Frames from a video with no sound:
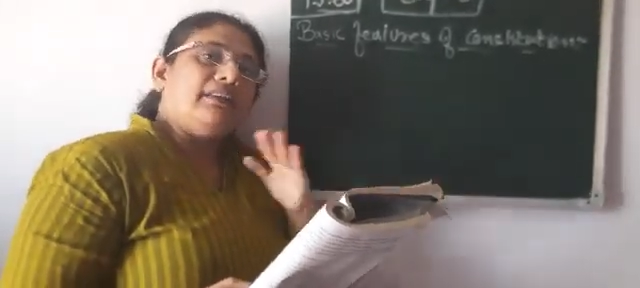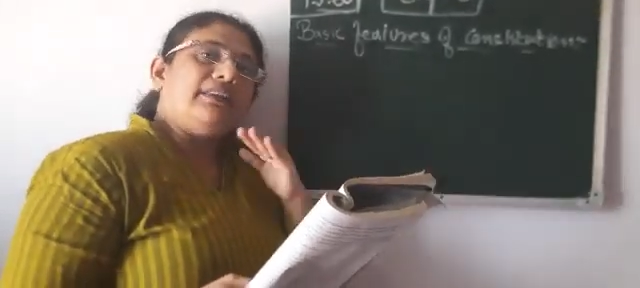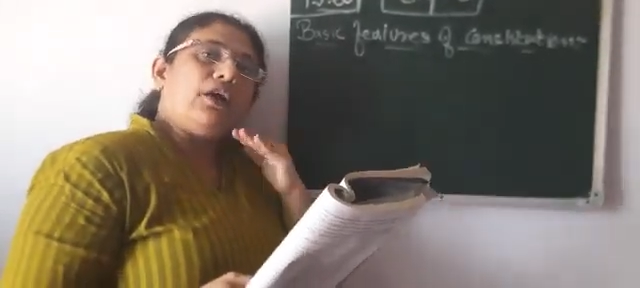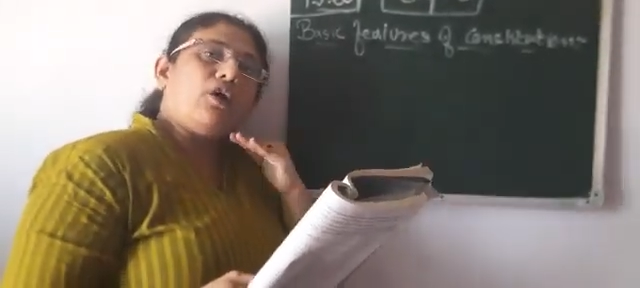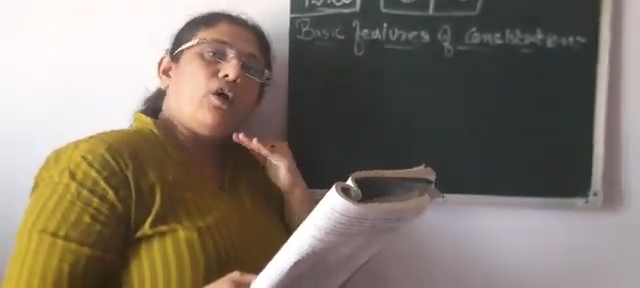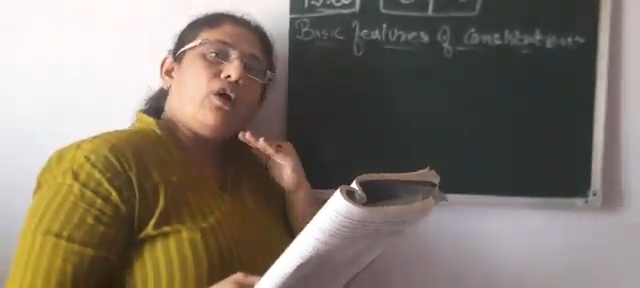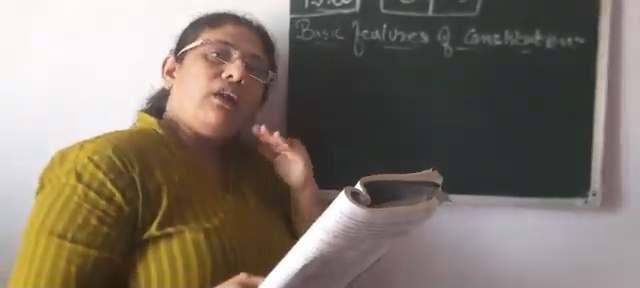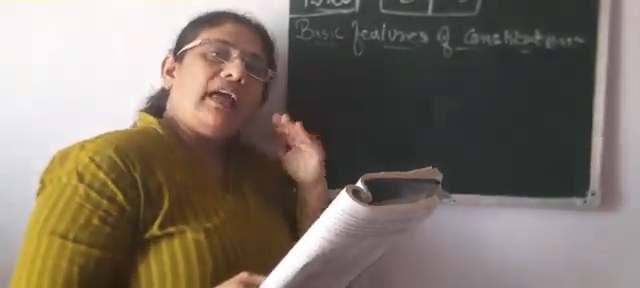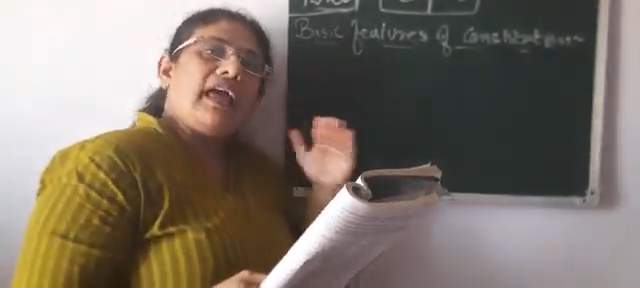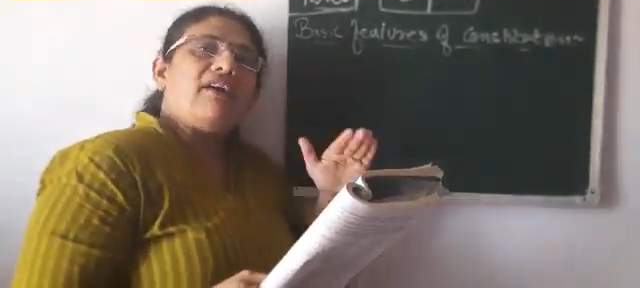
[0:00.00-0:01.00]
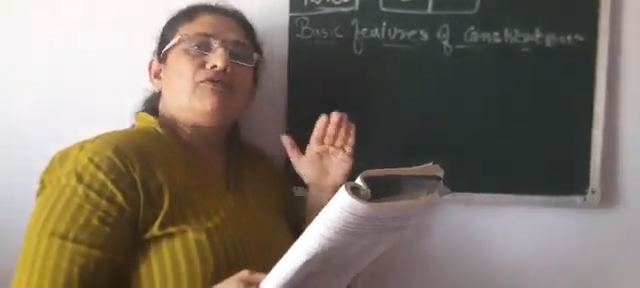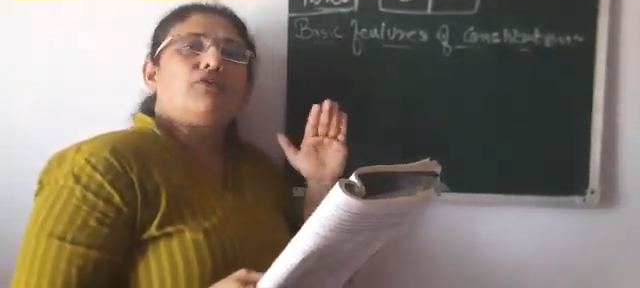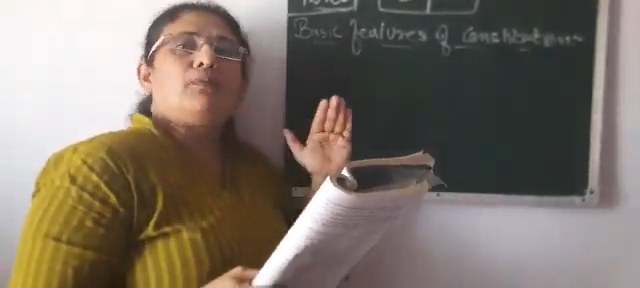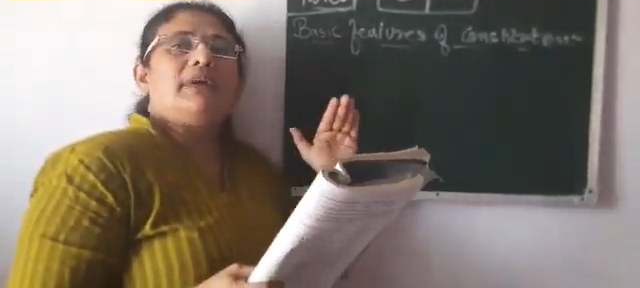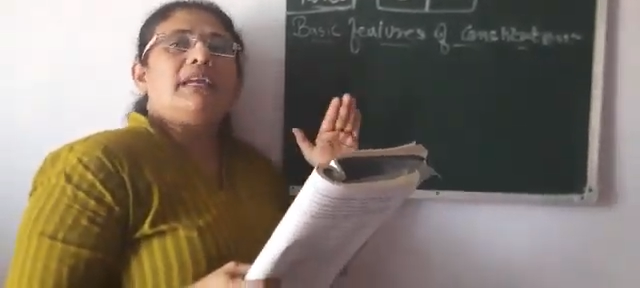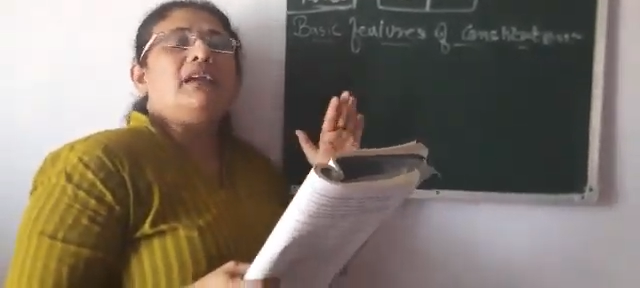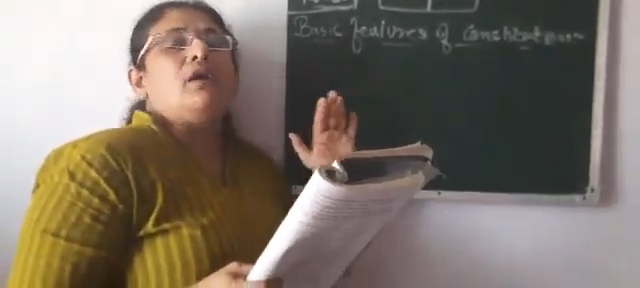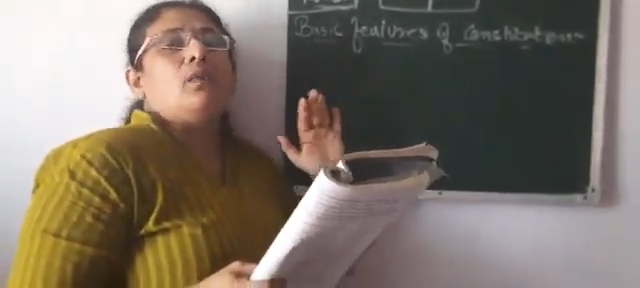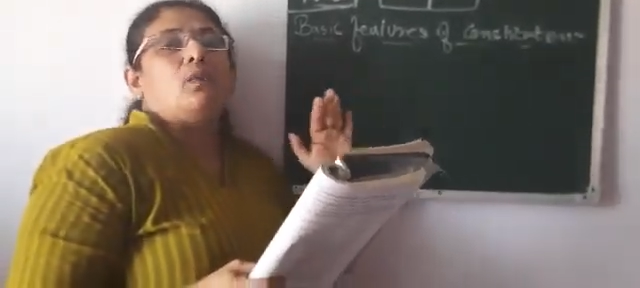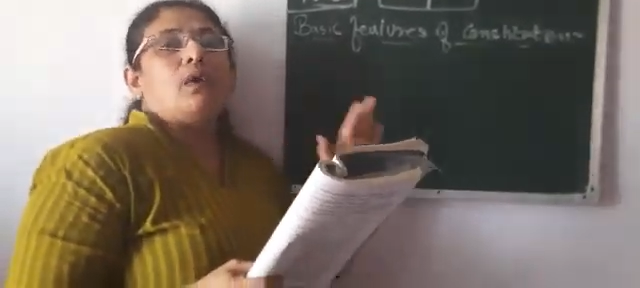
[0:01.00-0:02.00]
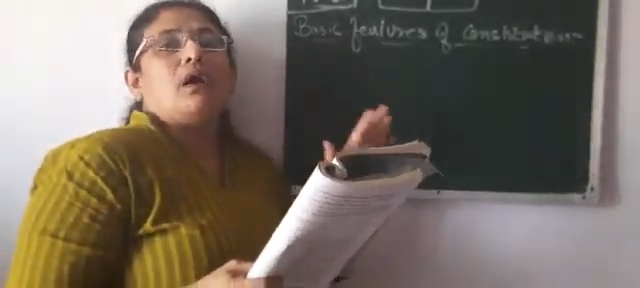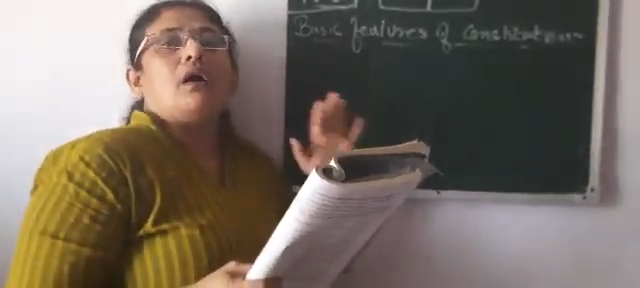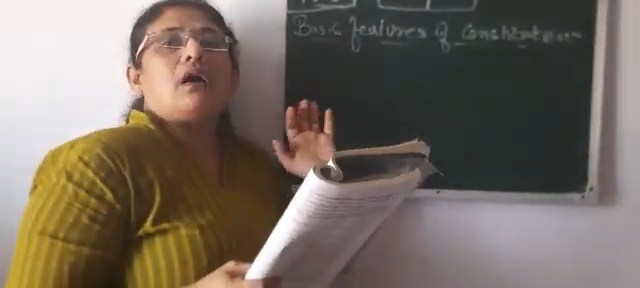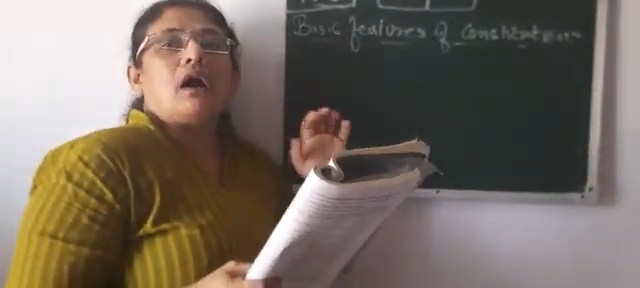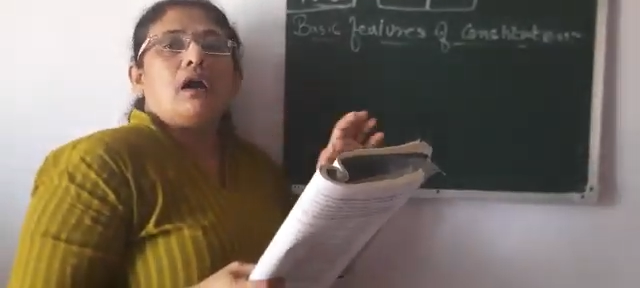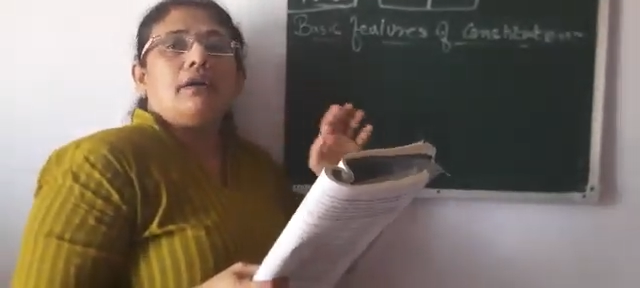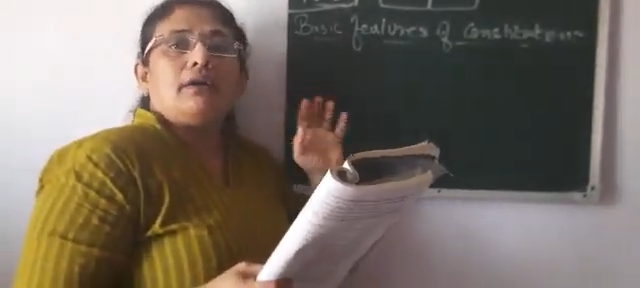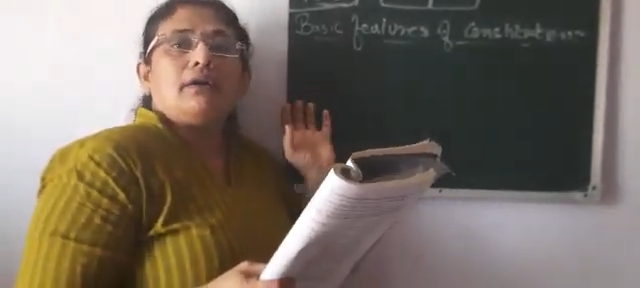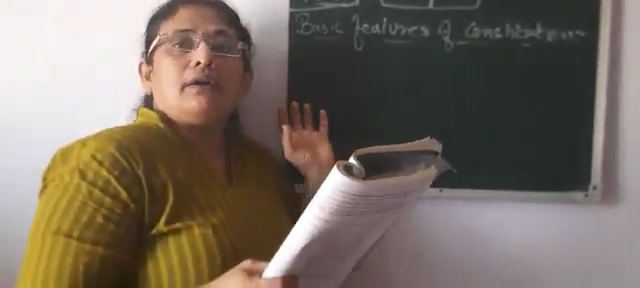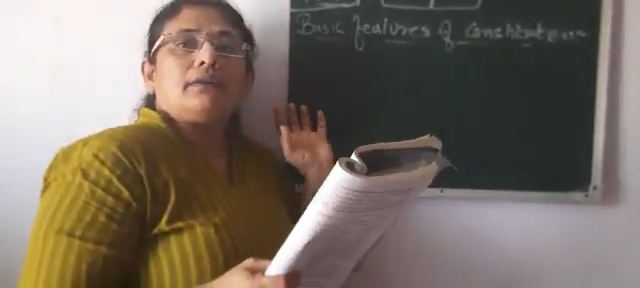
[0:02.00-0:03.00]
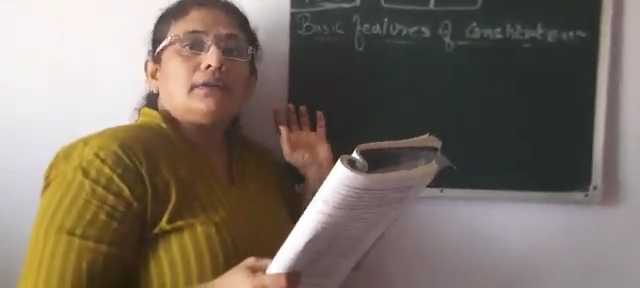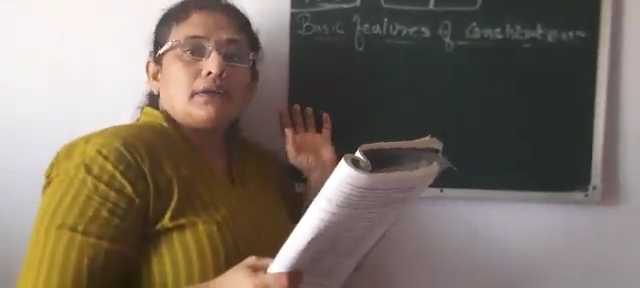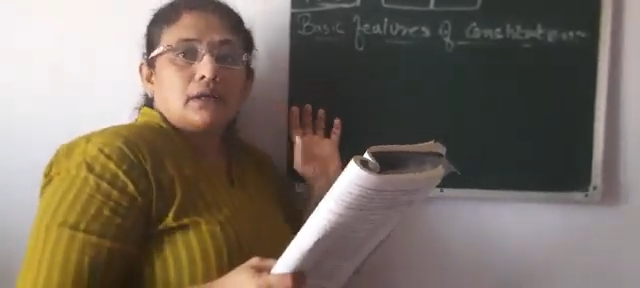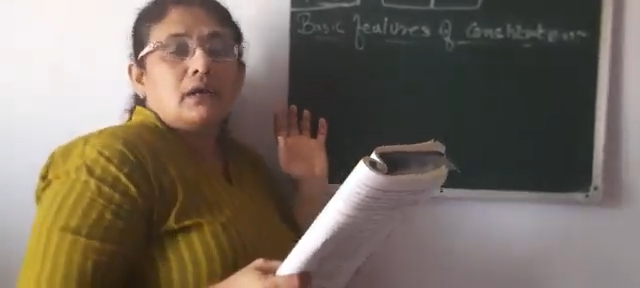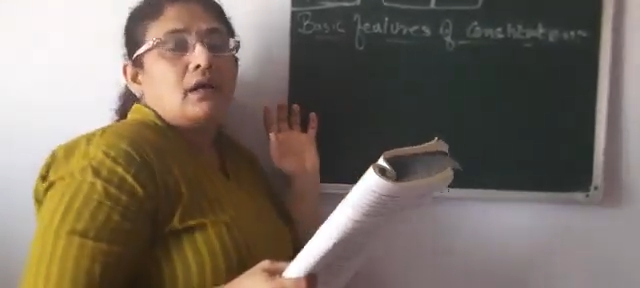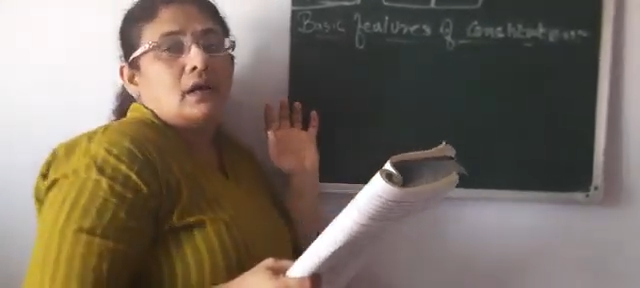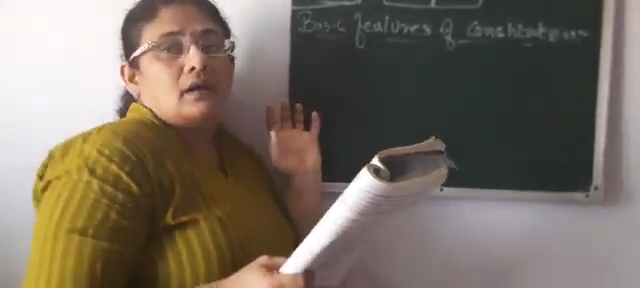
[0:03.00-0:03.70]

they all have to be work under the